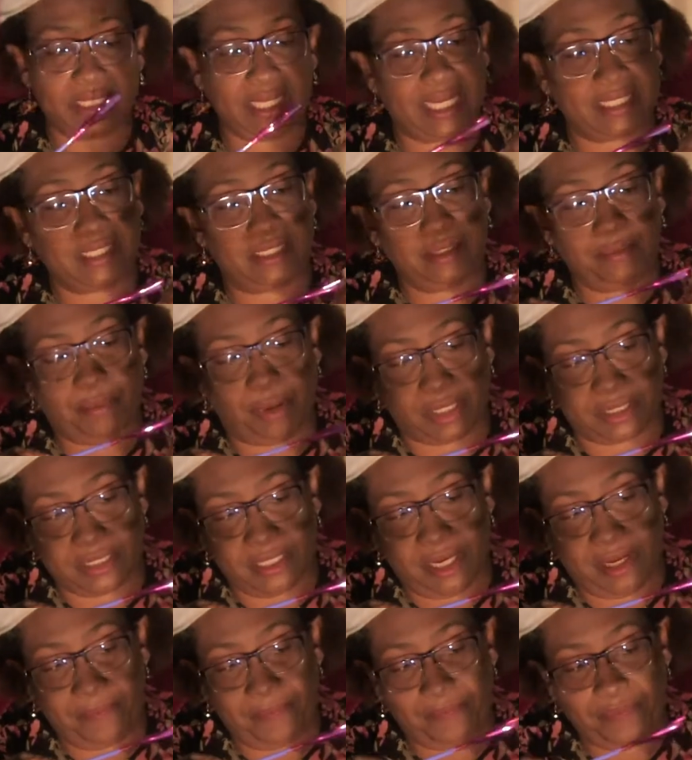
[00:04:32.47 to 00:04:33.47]
you start at the
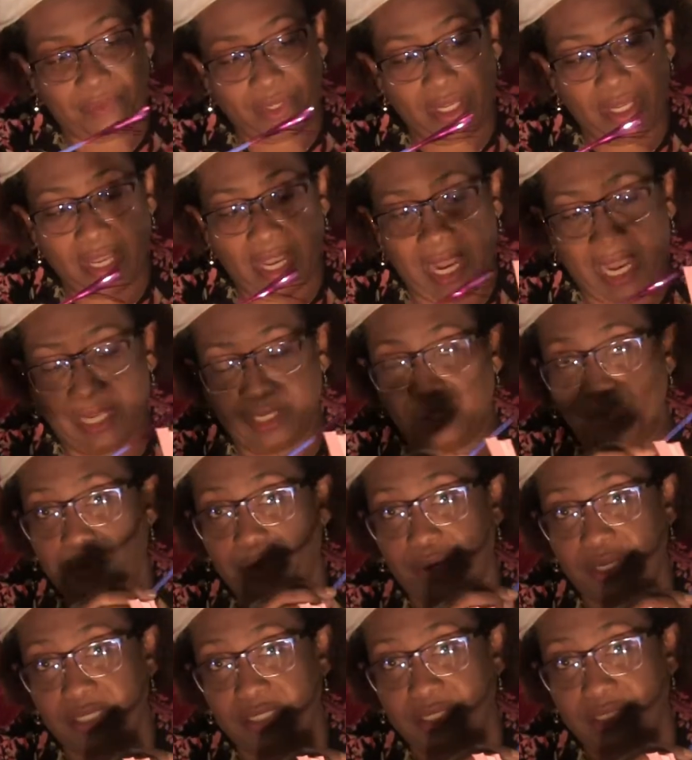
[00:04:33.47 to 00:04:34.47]
bottom
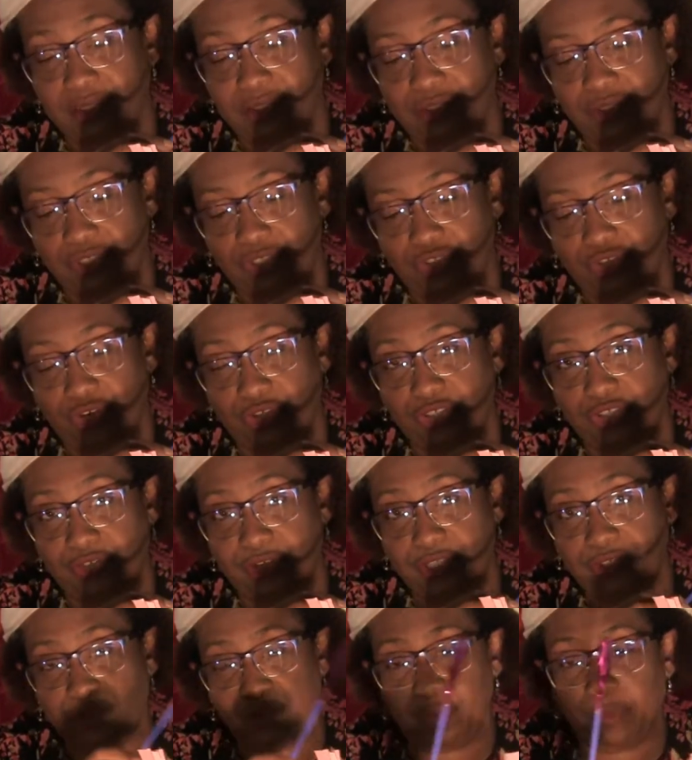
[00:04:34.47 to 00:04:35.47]
and you press the
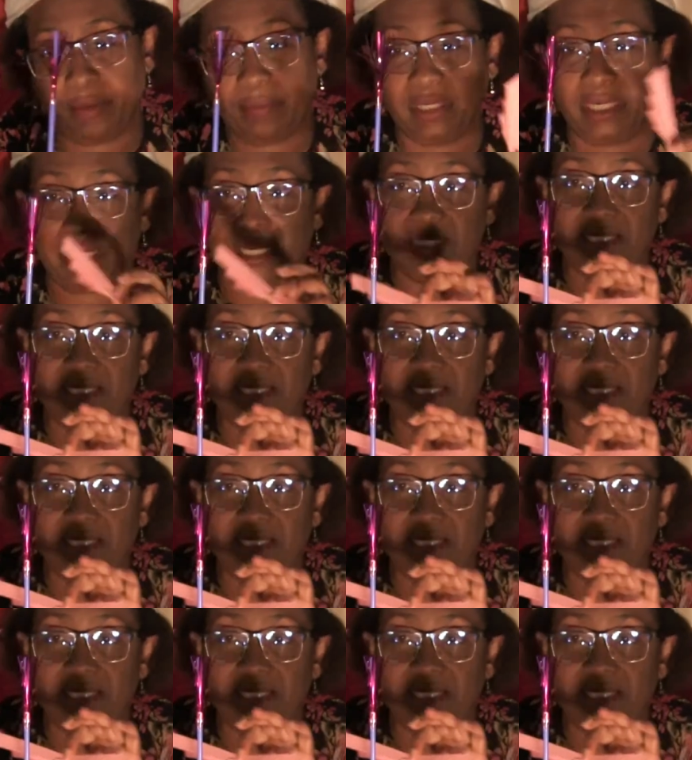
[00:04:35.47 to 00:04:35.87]
straw straight through.